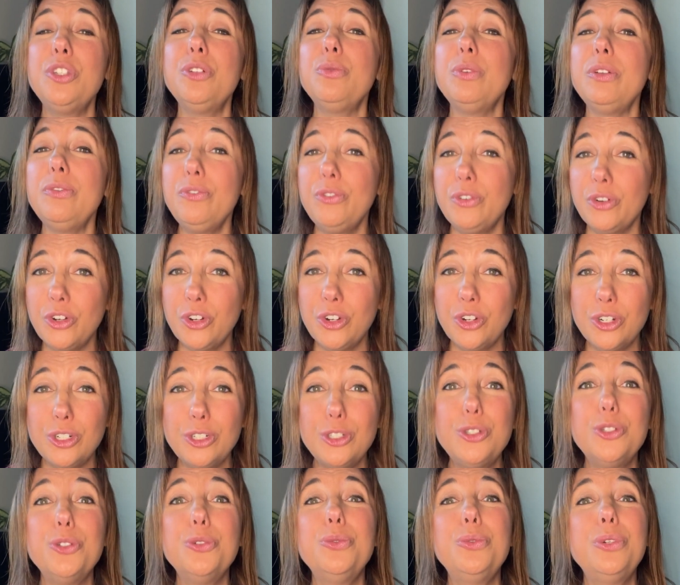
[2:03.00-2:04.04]
to refer
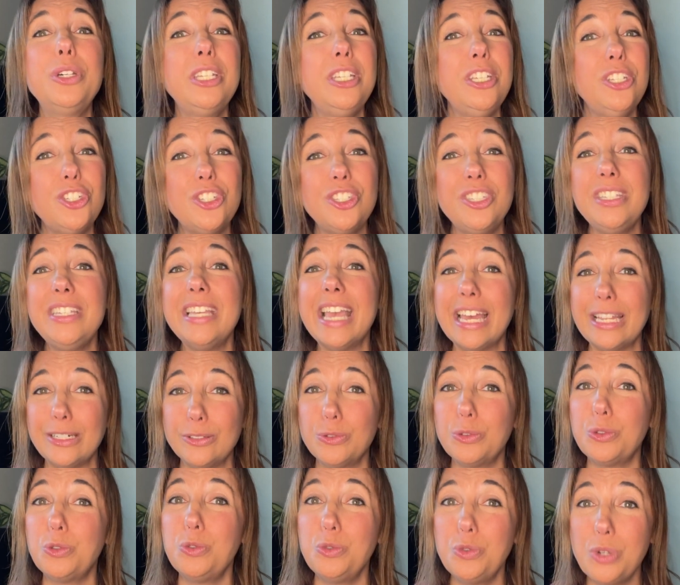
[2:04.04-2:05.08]
to
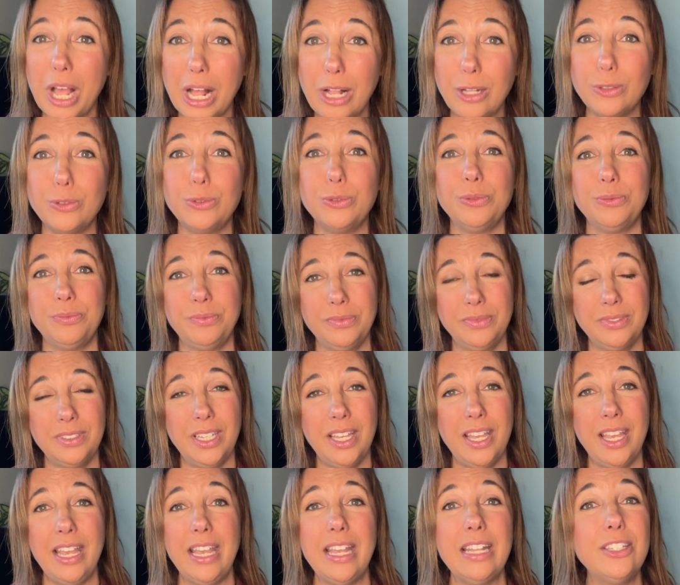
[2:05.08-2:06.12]
Cristiano Ronaldo.
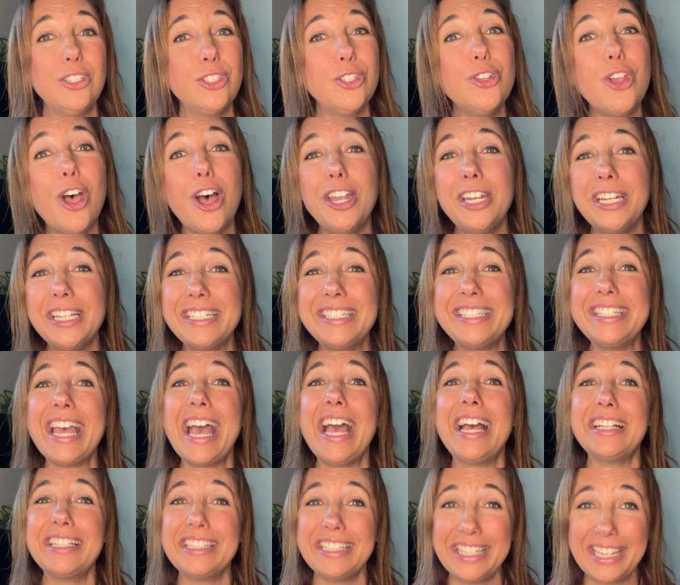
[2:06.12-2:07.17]
It's not
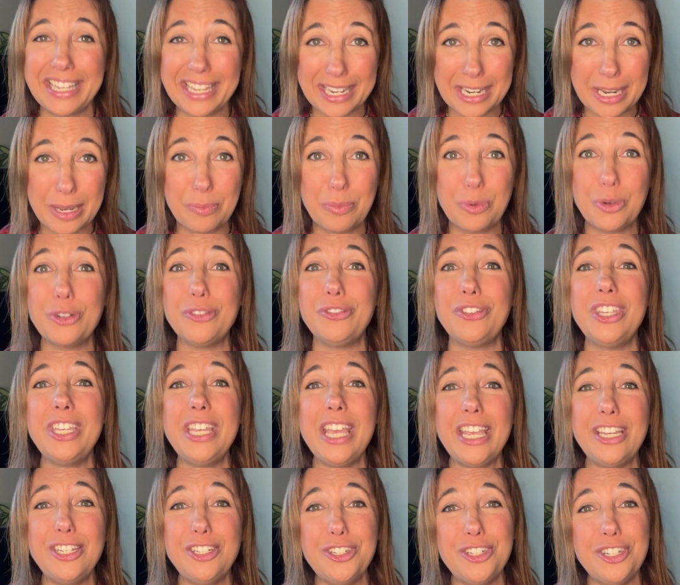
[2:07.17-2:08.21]
exactly an
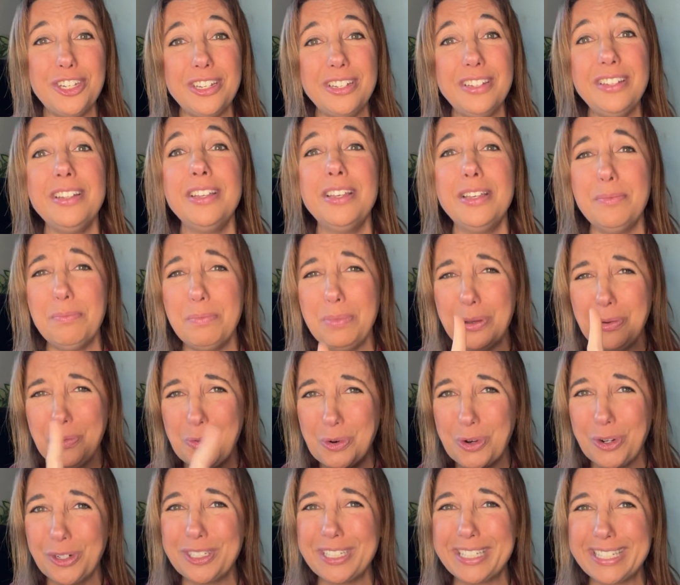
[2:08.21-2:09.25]
abbreviation, but
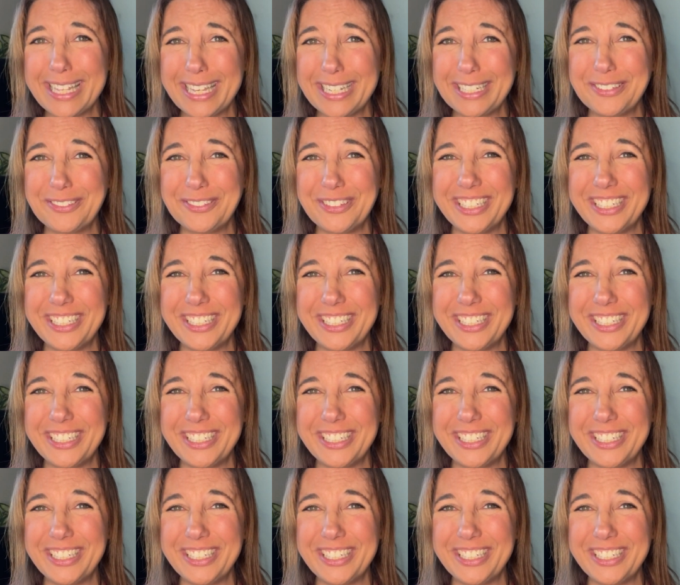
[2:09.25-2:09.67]
works like